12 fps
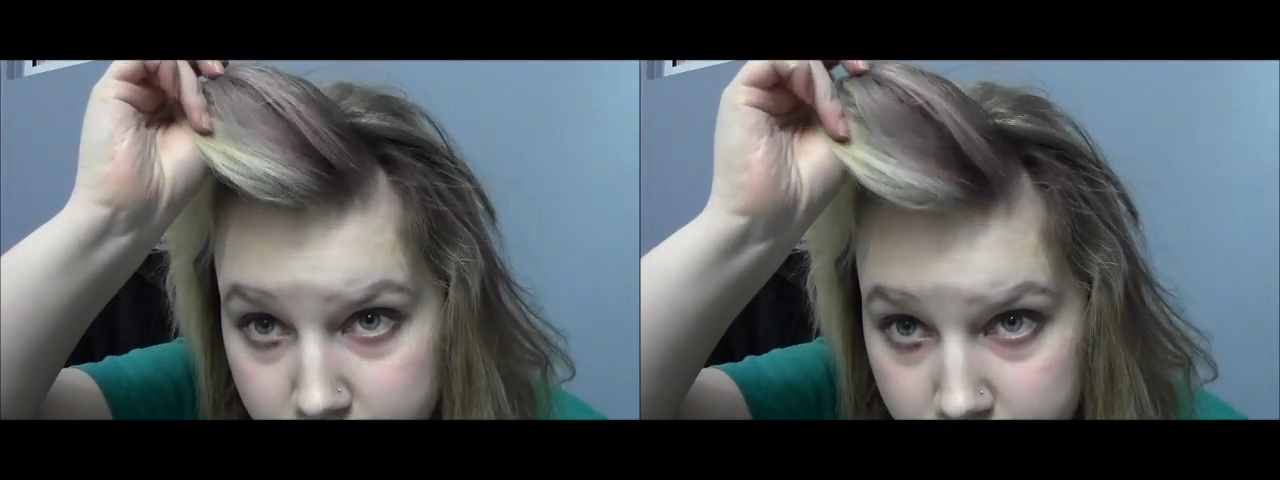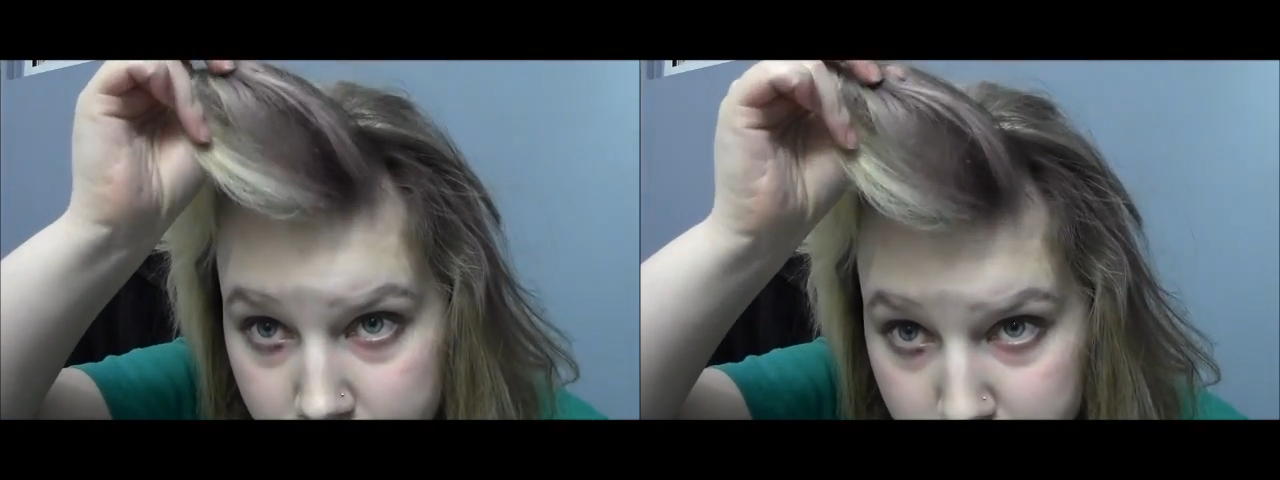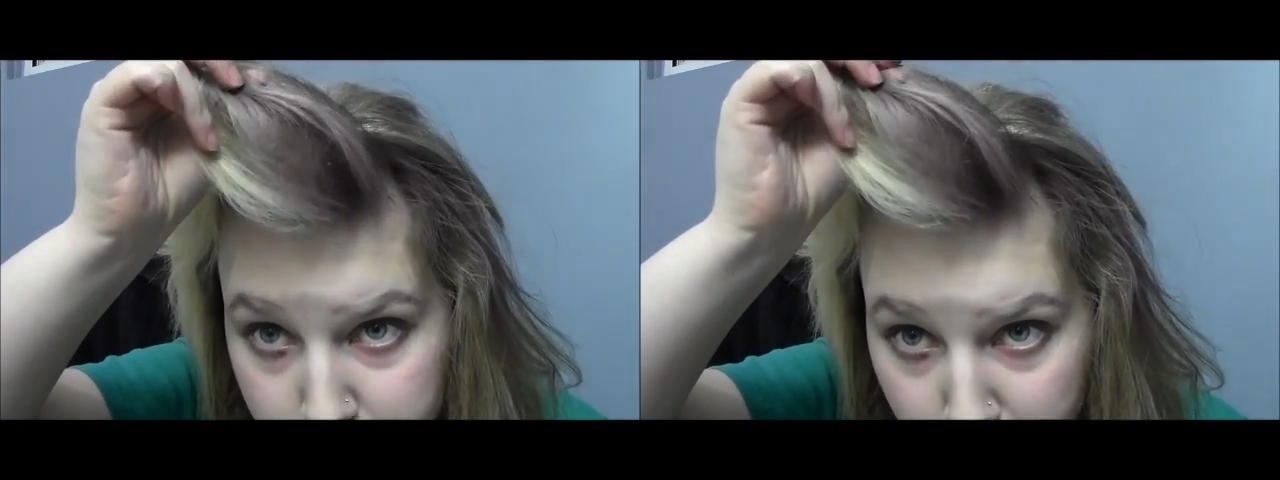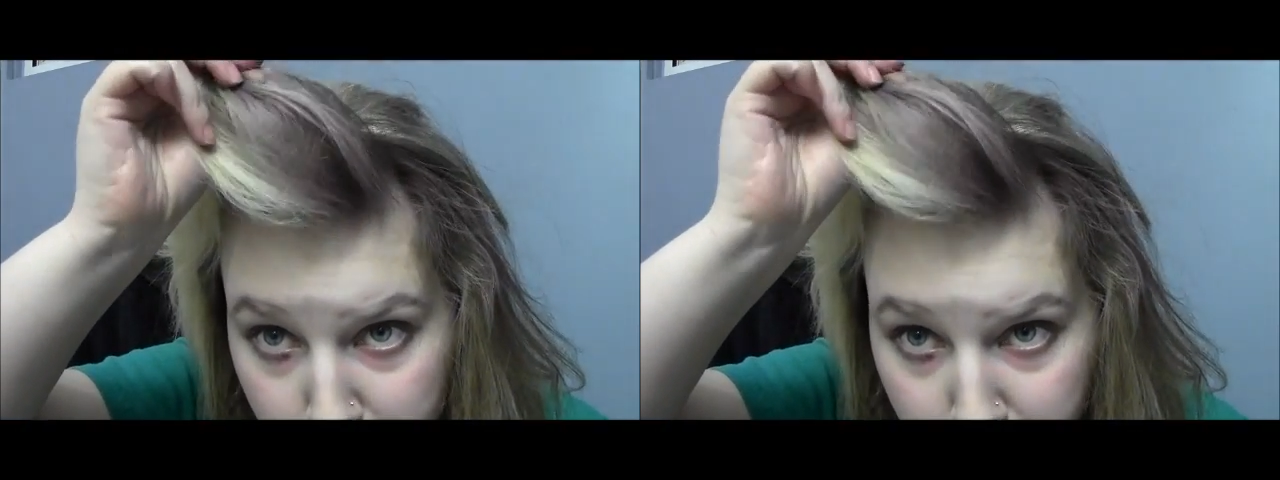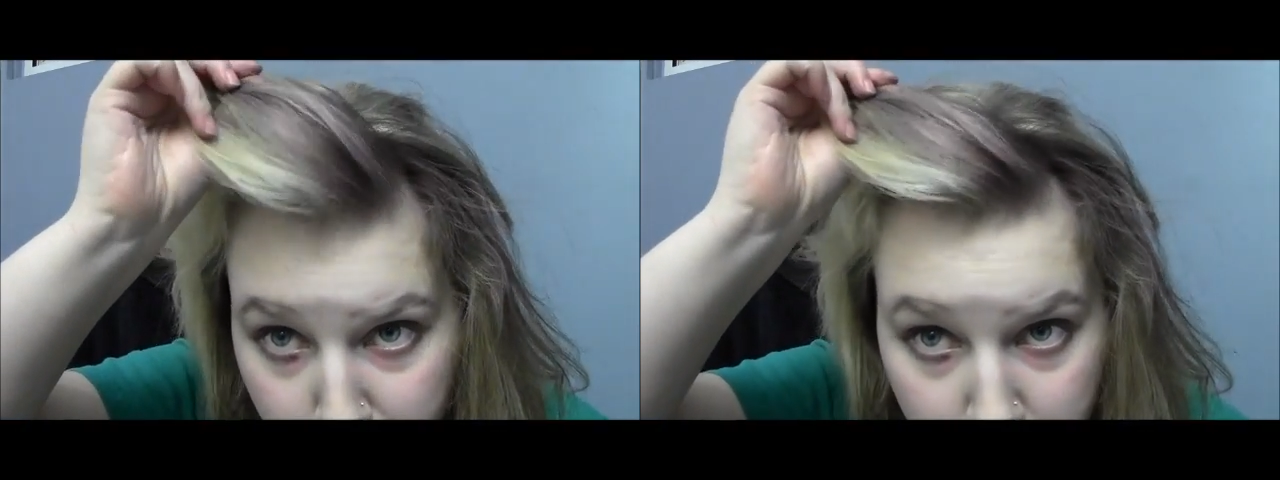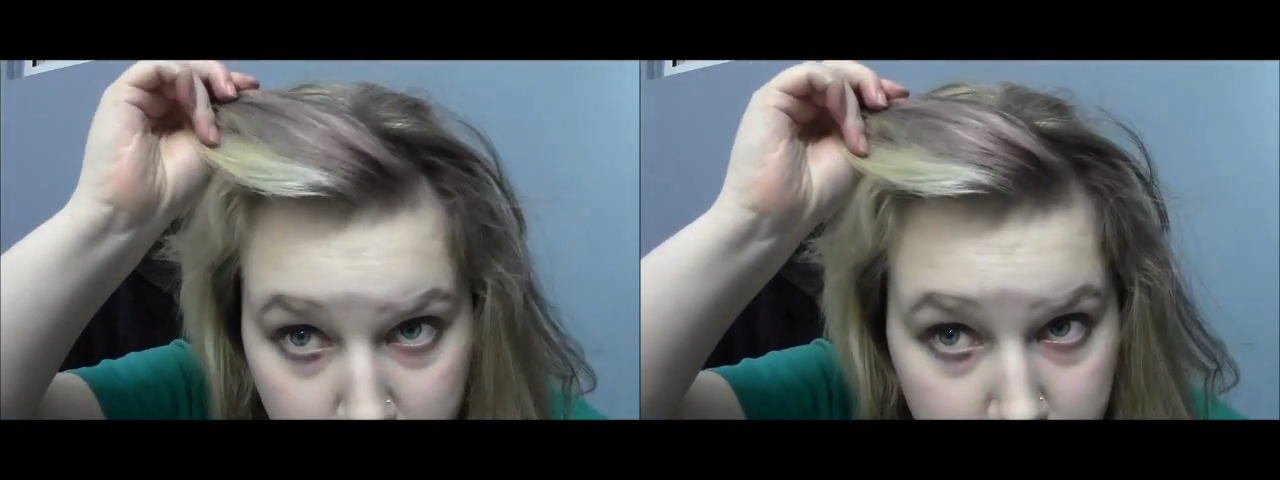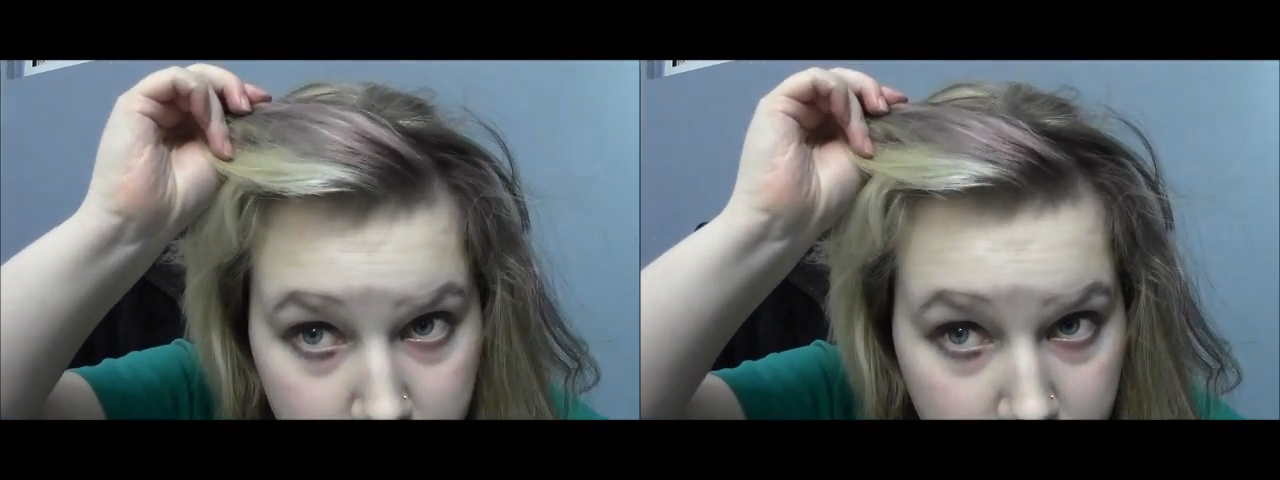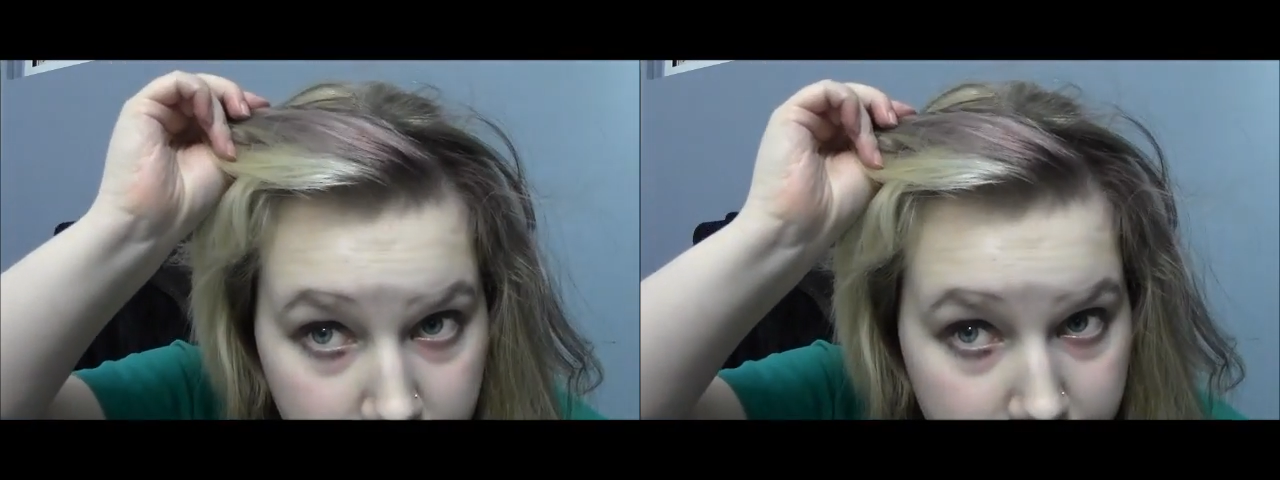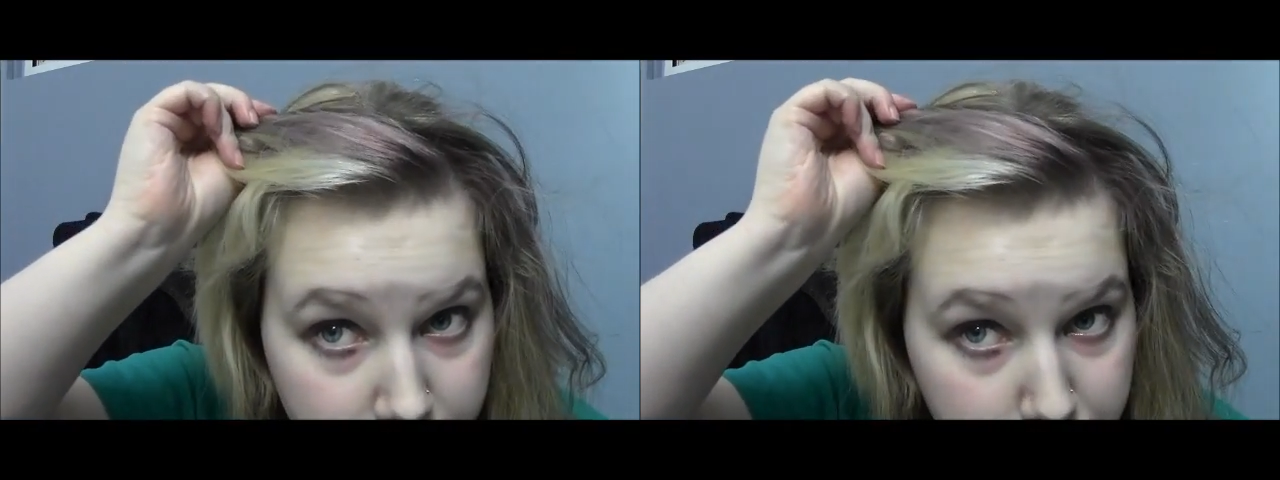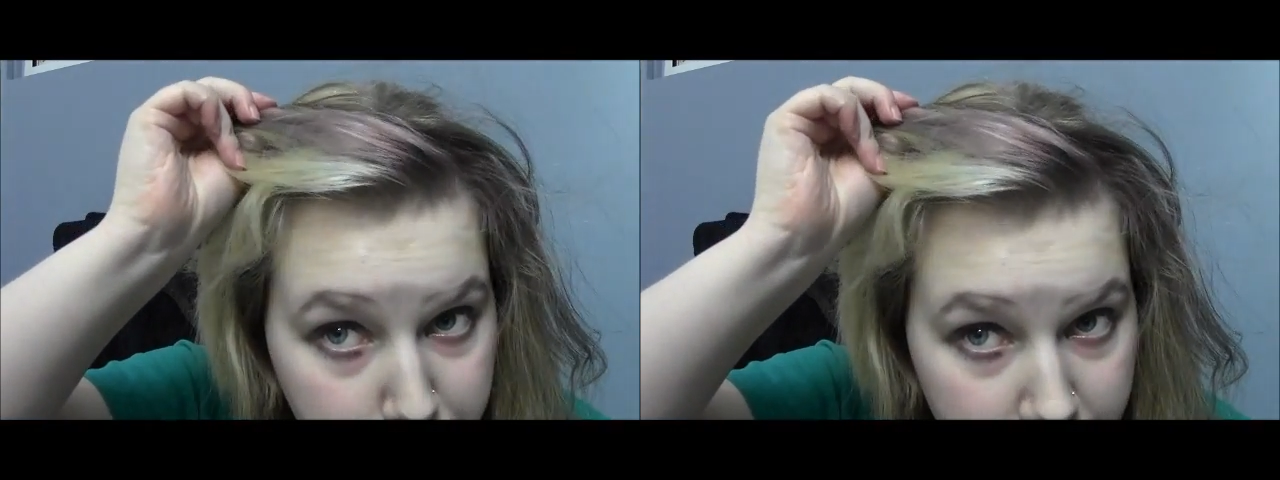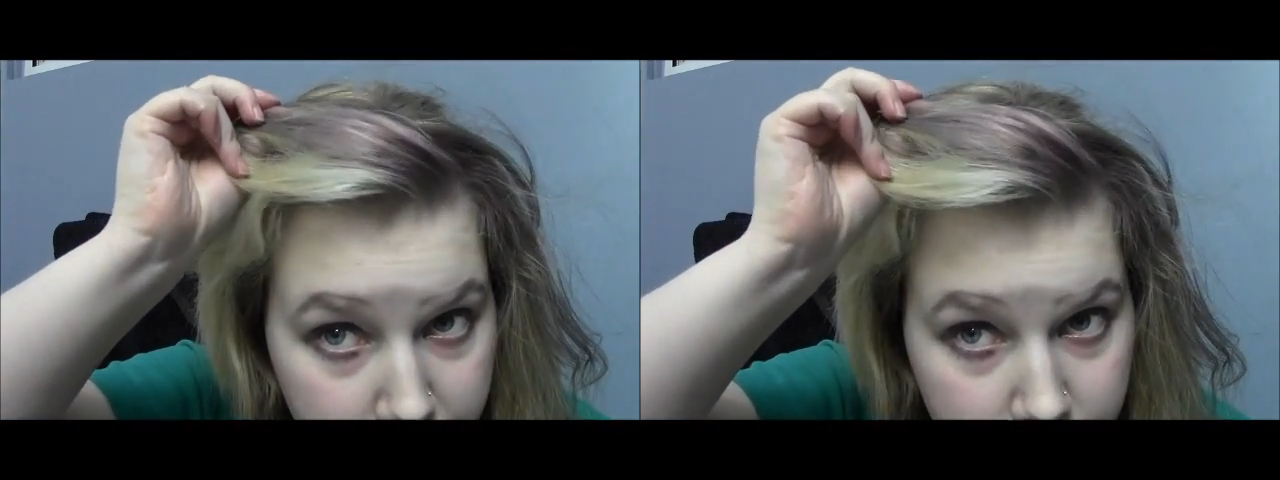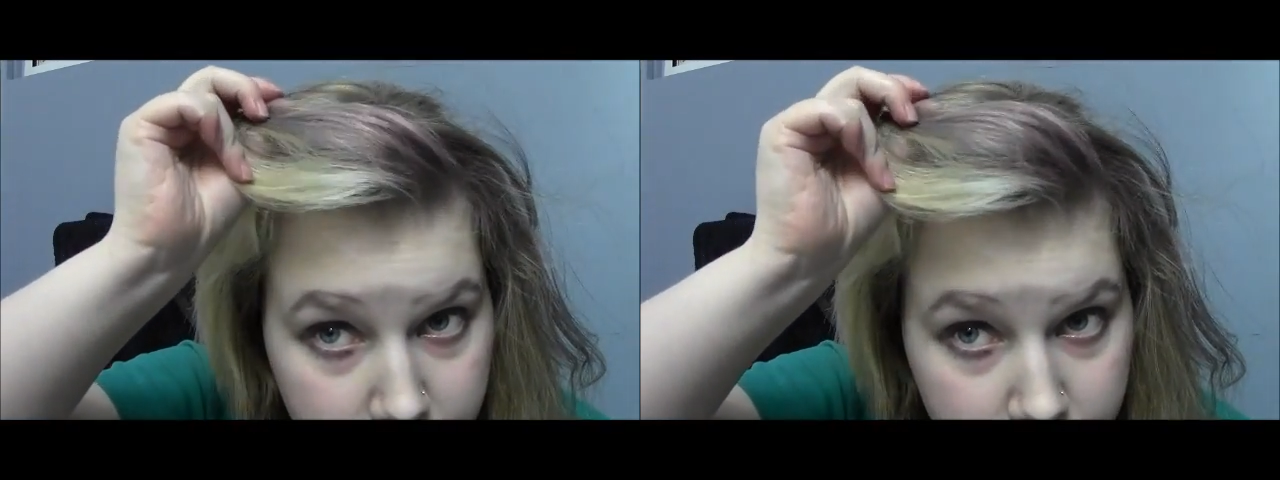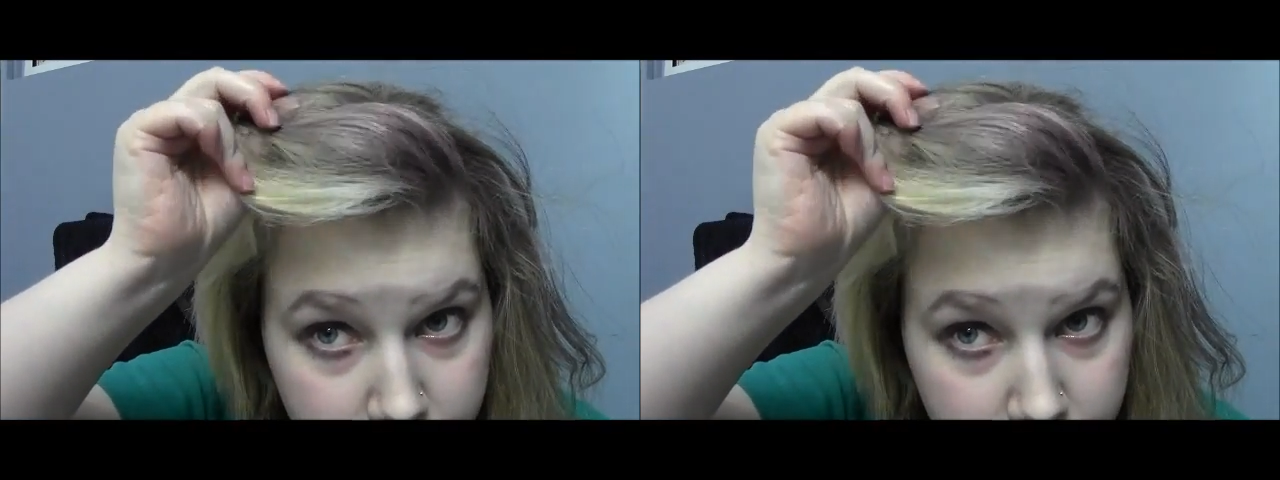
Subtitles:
this purple-ish bit.